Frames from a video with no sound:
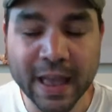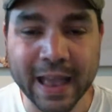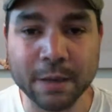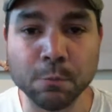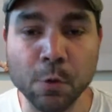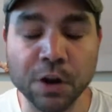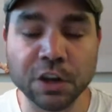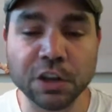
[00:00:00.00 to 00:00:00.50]

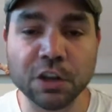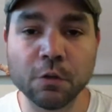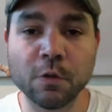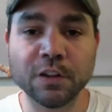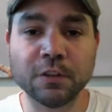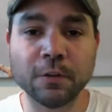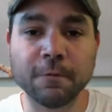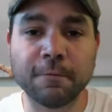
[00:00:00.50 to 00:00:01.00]
And when are you
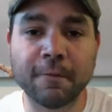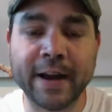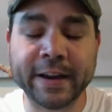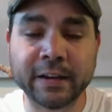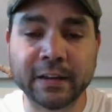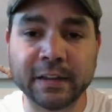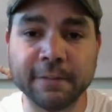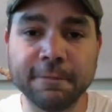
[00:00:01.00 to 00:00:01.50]
going to
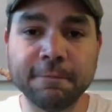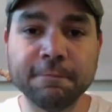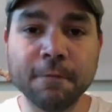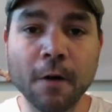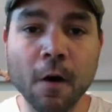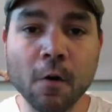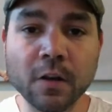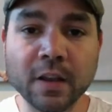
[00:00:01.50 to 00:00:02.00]
finally
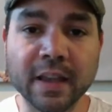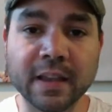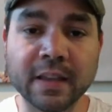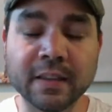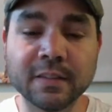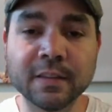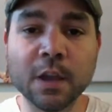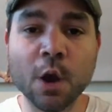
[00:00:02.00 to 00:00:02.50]

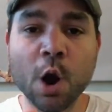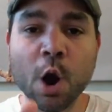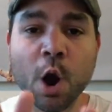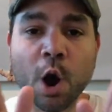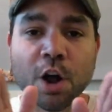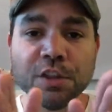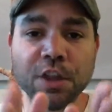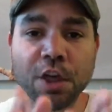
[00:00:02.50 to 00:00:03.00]
focus
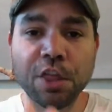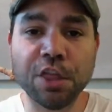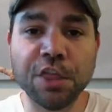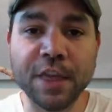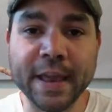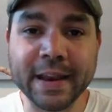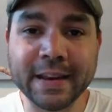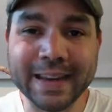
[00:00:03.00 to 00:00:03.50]
on the
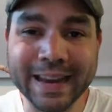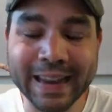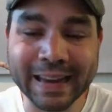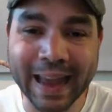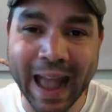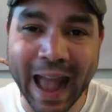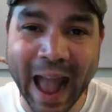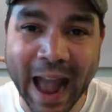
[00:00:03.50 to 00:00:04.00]
thing that
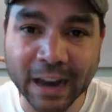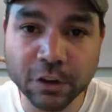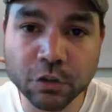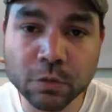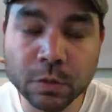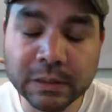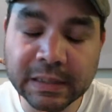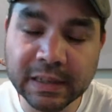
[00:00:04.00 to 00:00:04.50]
can
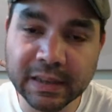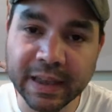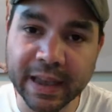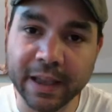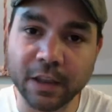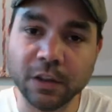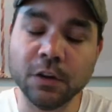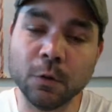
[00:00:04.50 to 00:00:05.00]
actually
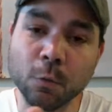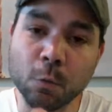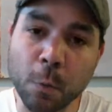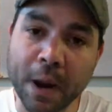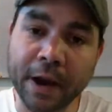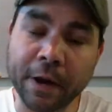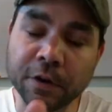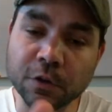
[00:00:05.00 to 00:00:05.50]
get you to
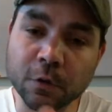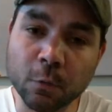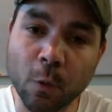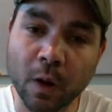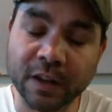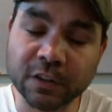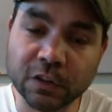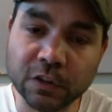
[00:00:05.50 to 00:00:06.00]
where you
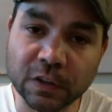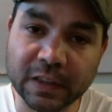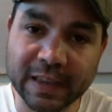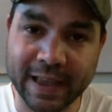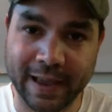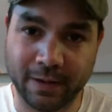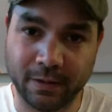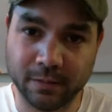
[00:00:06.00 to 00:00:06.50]
want to
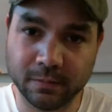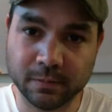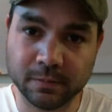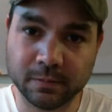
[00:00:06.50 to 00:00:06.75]
get,